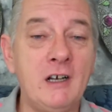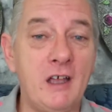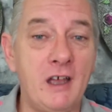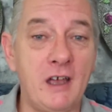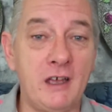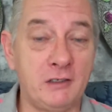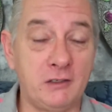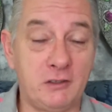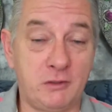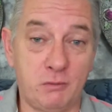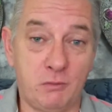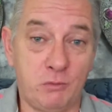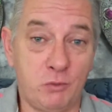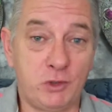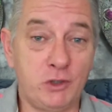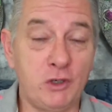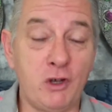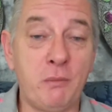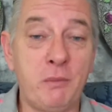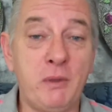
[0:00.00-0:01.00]
and
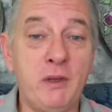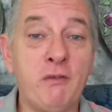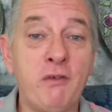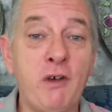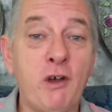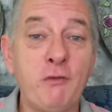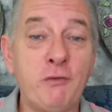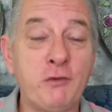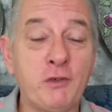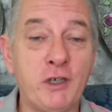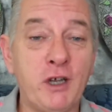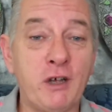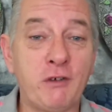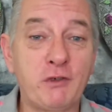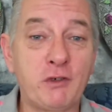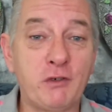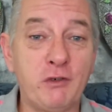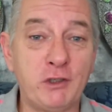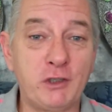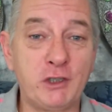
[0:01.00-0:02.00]
would not be evolved enough
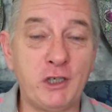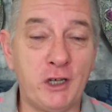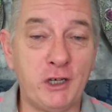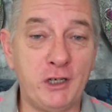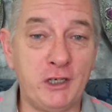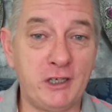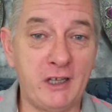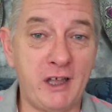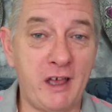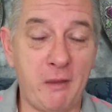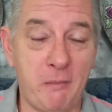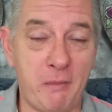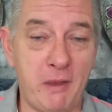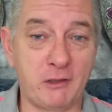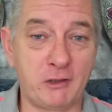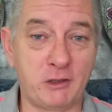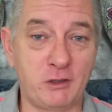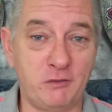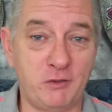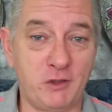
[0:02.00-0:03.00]
to return in that
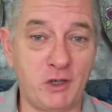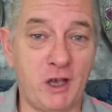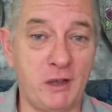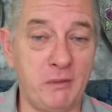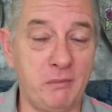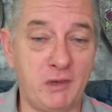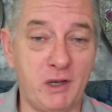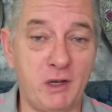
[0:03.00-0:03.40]
amount of time,